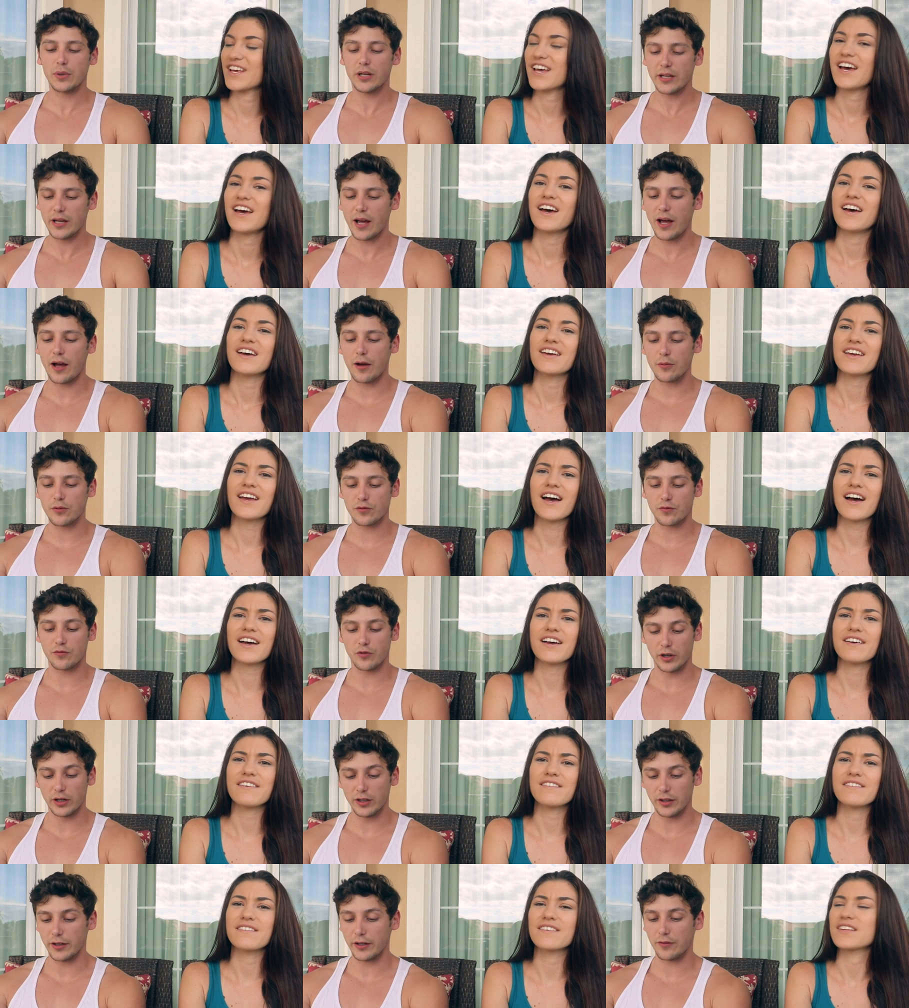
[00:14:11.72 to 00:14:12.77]
Speaker 1: But yeah, it was yeah,
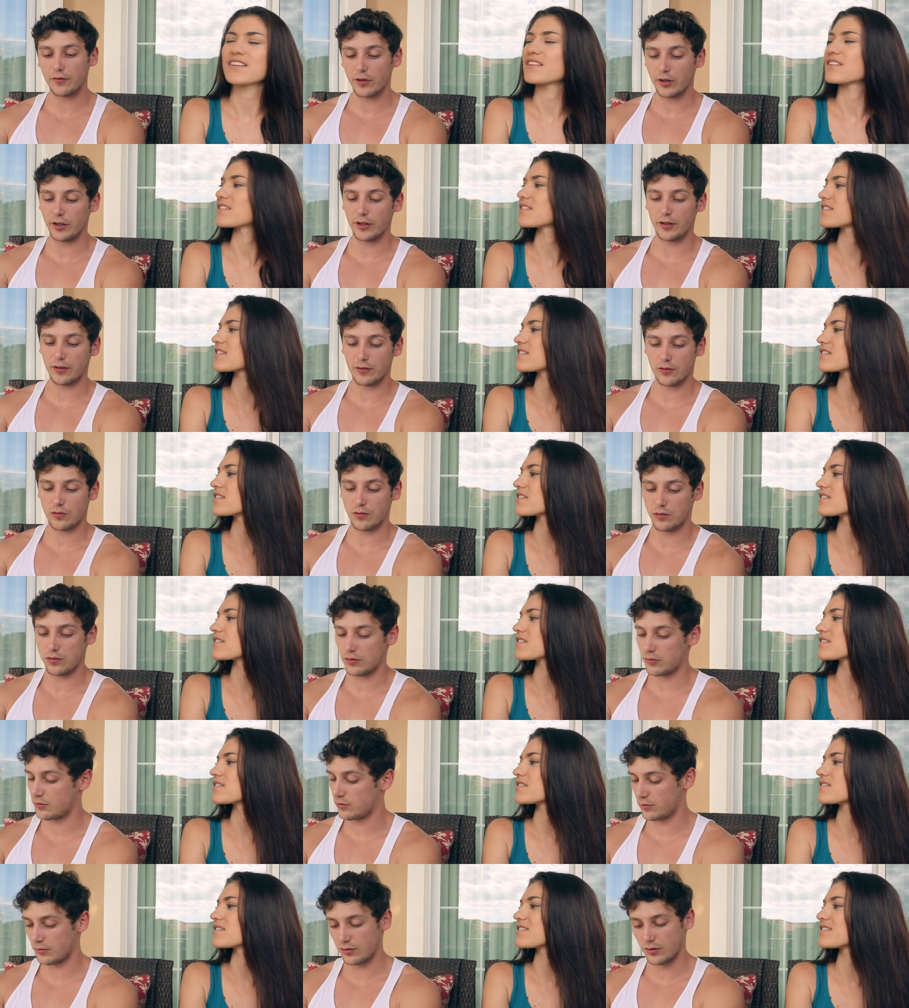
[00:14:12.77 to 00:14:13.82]
really, it, really.
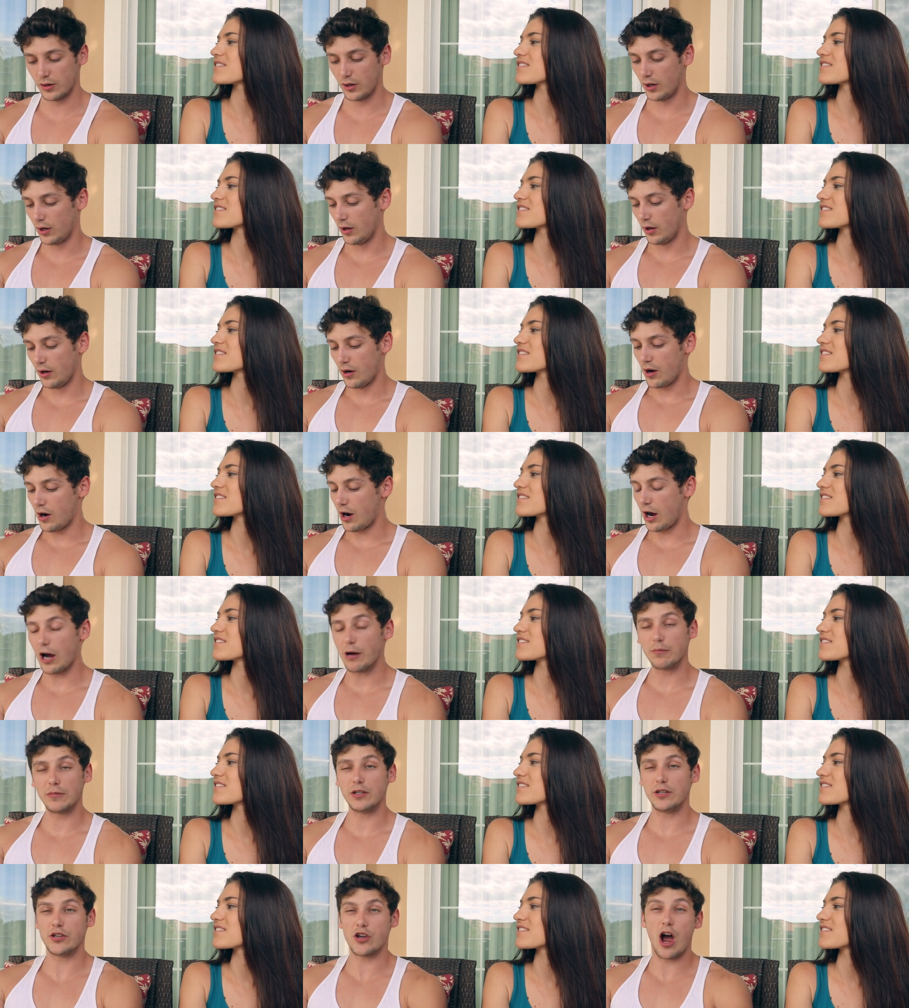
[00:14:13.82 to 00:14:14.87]
I'm
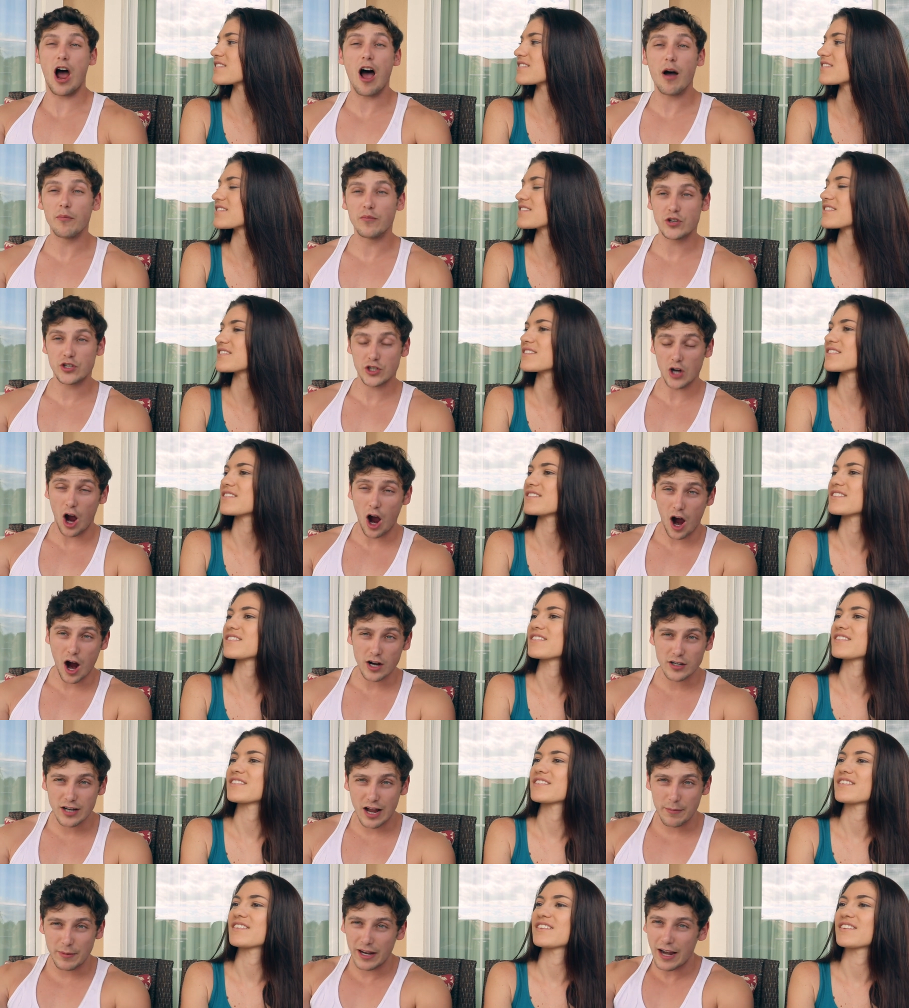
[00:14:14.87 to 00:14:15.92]
in, I'm shocked.
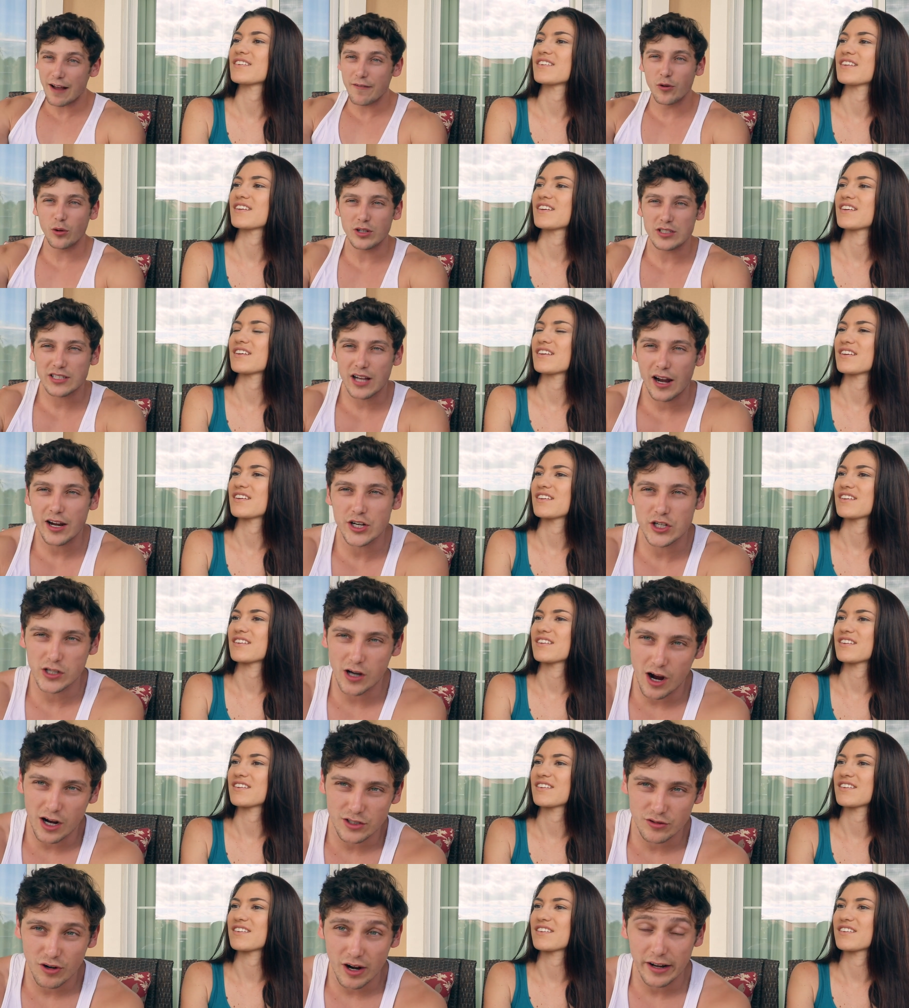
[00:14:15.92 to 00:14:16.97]
I mean, everyone's kind of
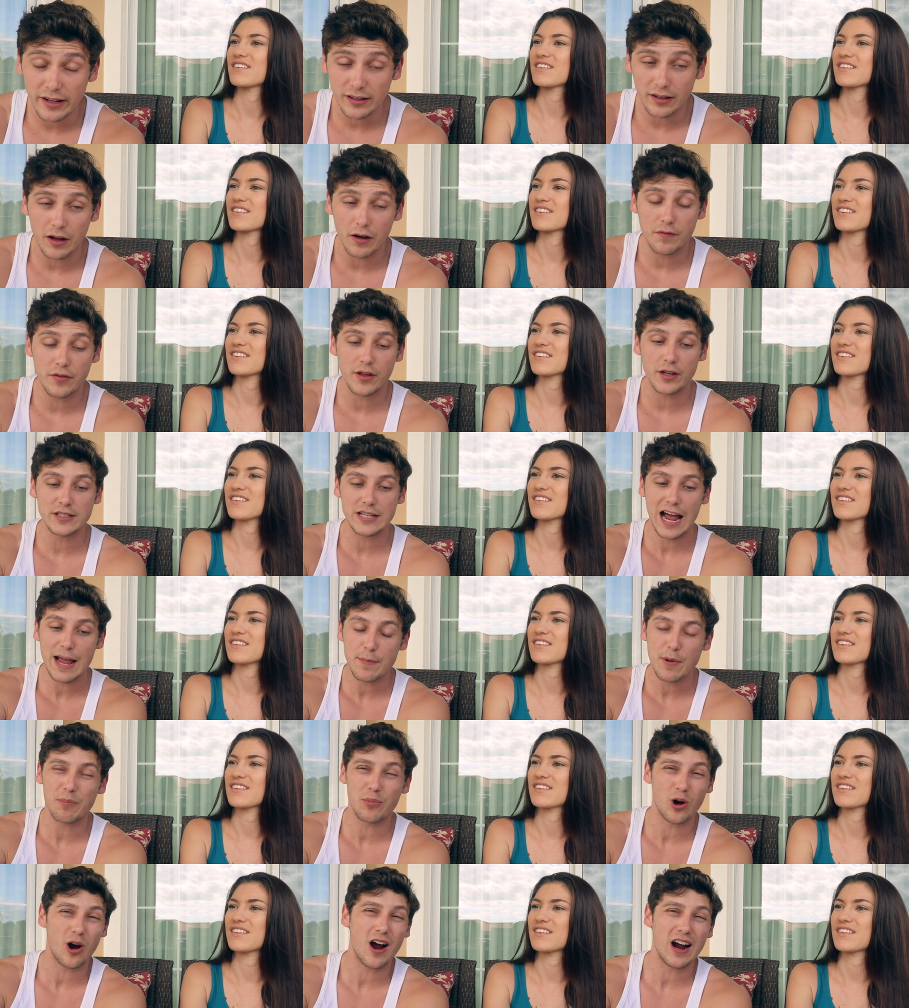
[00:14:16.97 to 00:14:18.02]
shocked, right? Of the type of
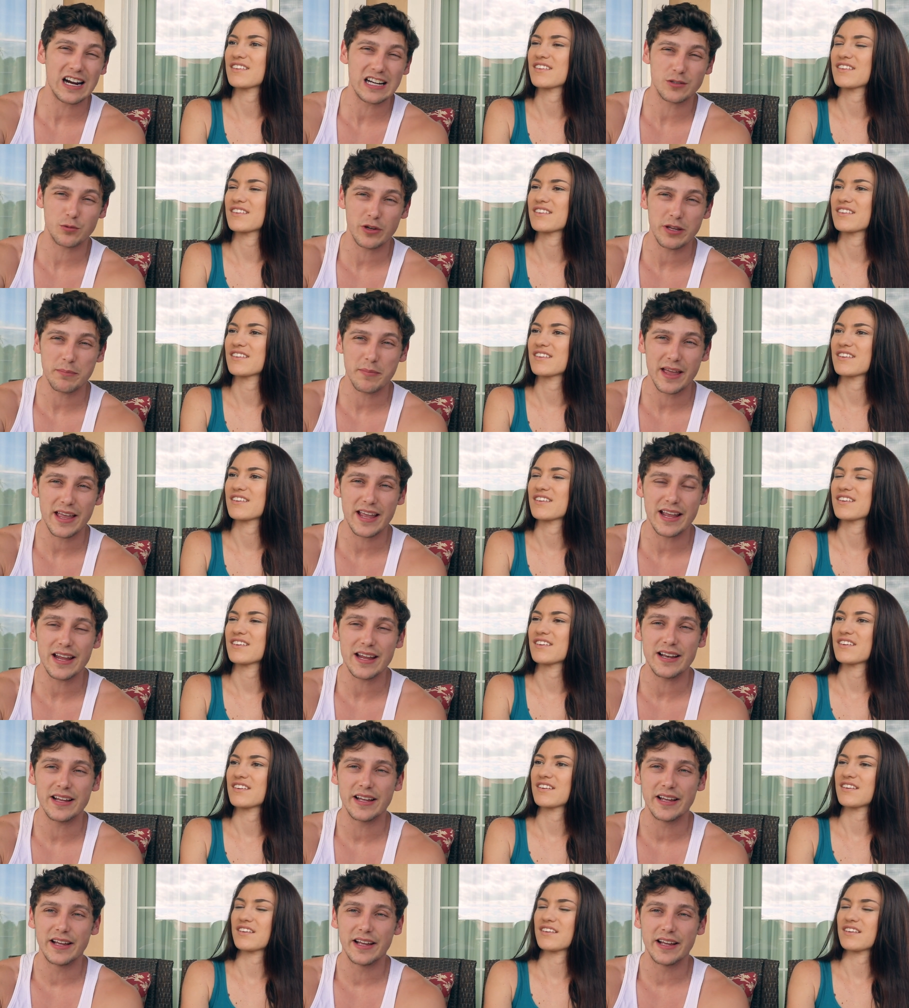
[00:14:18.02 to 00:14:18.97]
progress we made.